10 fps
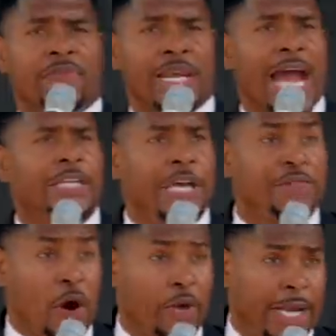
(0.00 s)
in the
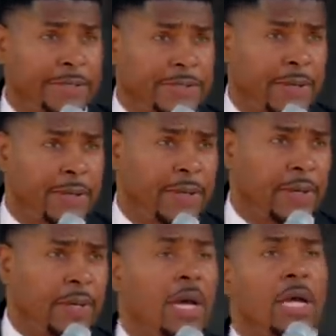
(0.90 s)
1930s.
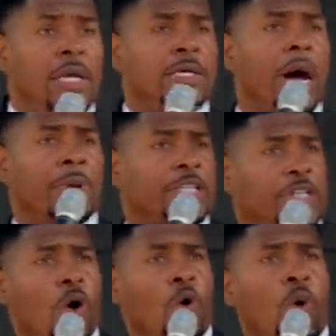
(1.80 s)
Number
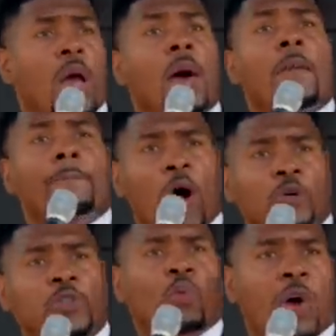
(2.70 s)
two,
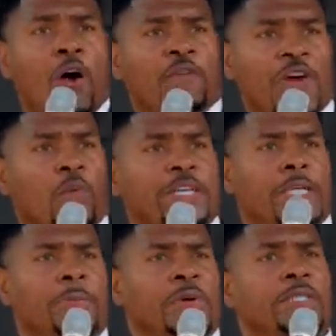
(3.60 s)
most welfare
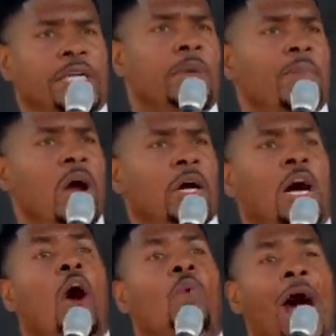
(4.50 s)
recipients in
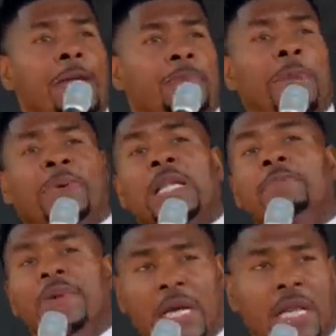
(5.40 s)
America are white people
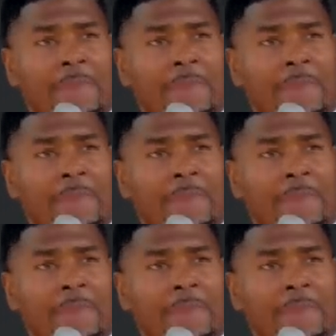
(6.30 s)
in middle